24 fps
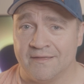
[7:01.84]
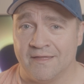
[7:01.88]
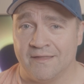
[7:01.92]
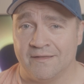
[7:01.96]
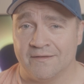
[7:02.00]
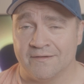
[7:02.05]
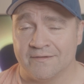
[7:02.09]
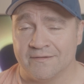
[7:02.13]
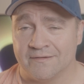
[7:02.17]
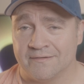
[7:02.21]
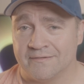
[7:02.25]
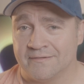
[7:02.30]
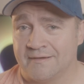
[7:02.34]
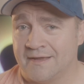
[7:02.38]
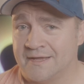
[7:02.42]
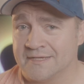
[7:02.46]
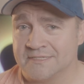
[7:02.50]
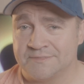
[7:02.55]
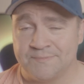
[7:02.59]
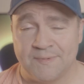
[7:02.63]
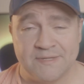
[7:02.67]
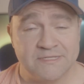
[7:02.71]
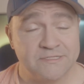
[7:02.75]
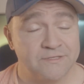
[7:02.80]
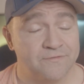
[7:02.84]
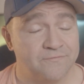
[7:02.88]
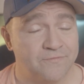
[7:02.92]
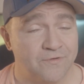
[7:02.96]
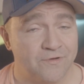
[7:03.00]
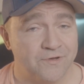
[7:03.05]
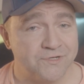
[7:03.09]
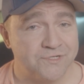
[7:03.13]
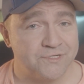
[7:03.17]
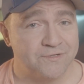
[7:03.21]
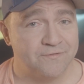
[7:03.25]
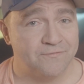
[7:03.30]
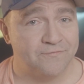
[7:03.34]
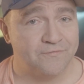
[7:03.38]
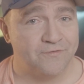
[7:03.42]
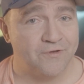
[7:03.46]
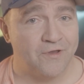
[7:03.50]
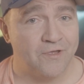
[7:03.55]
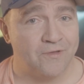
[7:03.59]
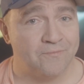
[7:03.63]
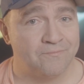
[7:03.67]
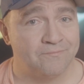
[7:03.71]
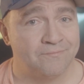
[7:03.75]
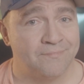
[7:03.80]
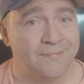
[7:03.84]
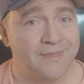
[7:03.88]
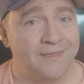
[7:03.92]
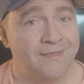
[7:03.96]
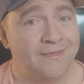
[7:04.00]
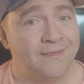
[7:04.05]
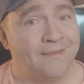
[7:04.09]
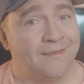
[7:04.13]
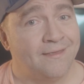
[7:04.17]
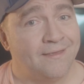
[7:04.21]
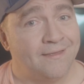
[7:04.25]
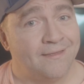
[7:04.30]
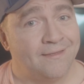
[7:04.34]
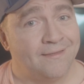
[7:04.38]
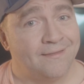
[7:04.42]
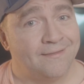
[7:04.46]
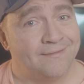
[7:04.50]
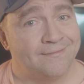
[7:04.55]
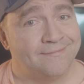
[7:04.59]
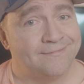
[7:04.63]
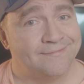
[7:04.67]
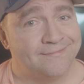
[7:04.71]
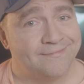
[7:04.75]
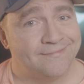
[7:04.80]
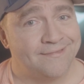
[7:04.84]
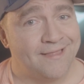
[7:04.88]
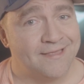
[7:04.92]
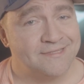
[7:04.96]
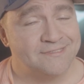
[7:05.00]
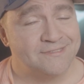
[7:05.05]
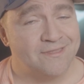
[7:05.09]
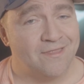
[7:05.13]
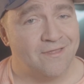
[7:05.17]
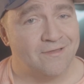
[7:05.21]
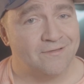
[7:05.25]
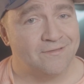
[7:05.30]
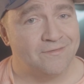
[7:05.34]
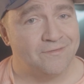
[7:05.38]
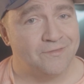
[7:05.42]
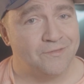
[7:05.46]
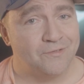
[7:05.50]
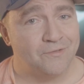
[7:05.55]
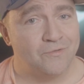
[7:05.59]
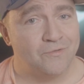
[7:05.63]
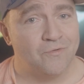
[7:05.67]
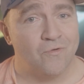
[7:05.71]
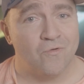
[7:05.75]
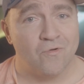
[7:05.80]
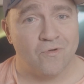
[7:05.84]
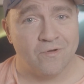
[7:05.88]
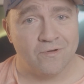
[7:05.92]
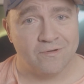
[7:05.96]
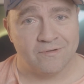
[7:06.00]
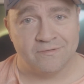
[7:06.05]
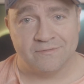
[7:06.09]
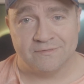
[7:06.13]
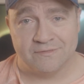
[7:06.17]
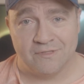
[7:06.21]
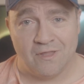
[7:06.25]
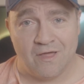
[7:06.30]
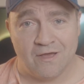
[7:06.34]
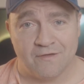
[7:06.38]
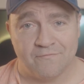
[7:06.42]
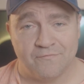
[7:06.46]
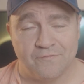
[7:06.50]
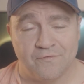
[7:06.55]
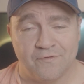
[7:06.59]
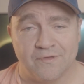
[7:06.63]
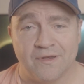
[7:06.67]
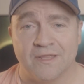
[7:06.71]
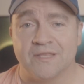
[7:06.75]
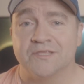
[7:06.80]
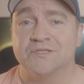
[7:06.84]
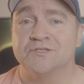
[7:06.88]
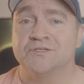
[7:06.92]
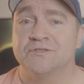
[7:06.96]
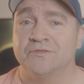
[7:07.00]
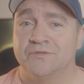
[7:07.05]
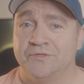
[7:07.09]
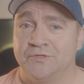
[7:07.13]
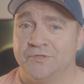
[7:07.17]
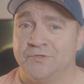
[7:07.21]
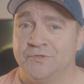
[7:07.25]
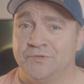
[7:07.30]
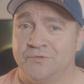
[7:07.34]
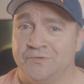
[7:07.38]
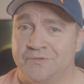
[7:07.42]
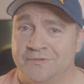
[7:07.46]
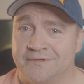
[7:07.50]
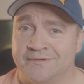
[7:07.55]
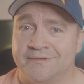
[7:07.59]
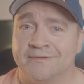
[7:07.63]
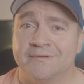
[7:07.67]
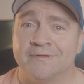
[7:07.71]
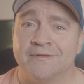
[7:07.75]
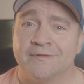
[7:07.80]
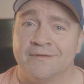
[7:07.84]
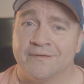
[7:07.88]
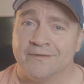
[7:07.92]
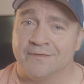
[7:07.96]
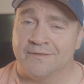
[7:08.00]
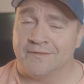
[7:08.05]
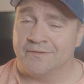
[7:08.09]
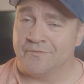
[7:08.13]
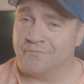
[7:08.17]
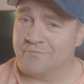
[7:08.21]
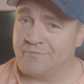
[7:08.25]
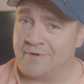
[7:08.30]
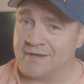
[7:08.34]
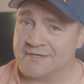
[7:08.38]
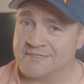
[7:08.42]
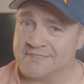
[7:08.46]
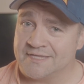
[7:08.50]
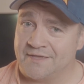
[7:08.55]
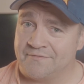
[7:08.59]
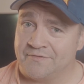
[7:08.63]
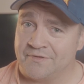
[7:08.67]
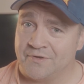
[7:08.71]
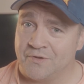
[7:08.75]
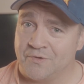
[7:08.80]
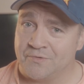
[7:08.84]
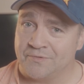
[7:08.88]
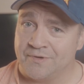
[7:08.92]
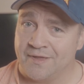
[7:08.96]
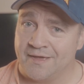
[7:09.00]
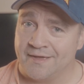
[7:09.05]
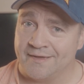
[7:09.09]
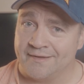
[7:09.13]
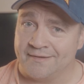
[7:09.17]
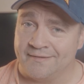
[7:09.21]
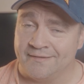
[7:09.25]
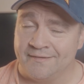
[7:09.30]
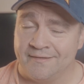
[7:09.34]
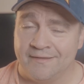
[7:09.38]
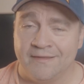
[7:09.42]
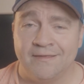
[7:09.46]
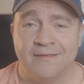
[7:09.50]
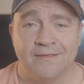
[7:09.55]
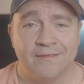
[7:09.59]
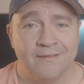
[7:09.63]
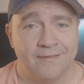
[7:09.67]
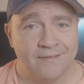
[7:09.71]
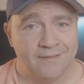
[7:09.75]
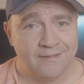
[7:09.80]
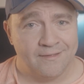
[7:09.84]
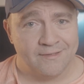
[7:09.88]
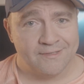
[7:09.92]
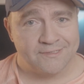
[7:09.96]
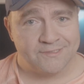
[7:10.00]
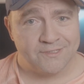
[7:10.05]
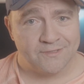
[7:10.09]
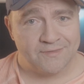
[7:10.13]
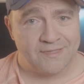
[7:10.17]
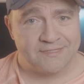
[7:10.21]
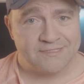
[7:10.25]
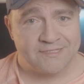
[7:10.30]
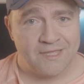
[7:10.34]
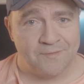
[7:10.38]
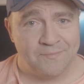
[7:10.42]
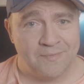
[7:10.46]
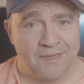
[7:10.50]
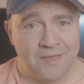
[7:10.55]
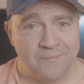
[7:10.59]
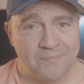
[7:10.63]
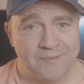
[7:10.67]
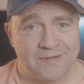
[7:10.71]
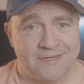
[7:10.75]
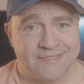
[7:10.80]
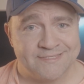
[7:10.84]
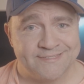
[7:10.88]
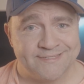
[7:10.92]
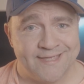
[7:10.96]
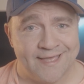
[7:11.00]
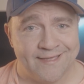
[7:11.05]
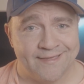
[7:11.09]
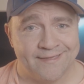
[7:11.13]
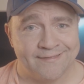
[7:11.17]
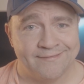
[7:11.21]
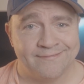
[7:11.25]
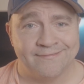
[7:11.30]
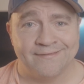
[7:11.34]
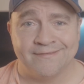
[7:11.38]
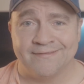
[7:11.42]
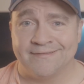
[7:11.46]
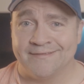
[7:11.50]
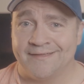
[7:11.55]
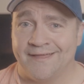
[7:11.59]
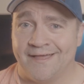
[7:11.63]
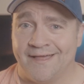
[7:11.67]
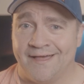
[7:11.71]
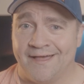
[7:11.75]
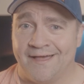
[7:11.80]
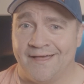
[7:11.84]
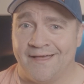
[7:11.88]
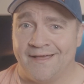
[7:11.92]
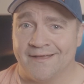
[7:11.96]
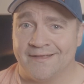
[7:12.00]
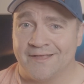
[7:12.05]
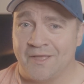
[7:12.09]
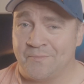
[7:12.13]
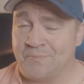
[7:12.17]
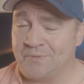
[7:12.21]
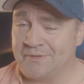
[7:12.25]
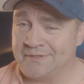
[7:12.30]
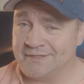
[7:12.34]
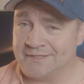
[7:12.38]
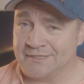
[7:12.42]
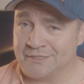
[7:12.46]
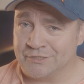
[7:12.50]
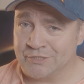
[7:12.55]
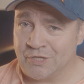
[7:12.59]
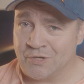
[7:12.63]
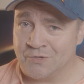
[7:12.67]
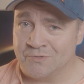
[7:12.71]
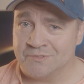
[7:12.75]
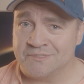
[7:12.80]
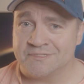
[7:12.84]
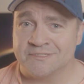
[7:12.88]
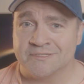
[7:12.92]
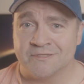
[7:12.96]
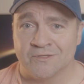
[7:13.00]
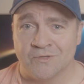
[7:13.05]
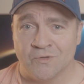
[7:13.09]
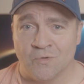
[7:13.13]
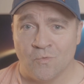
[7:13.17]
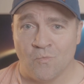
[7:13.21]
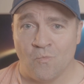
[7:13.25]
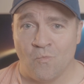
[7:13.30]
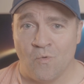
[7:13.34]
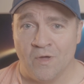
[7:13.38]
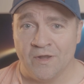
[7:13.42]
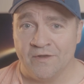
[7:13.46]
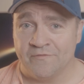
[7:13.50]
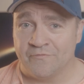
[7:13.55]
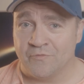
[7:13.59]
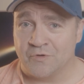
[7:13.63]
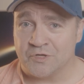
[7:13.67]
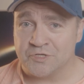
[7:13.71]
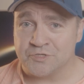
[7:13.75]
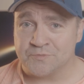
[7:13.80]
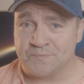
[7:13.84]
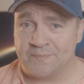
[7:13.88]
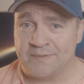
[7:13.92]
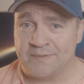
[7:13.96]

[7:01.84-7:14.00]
color space conversion from S-Log2 or log footage to Rec 709. So that's coming up in a second. A couple little notes. One of which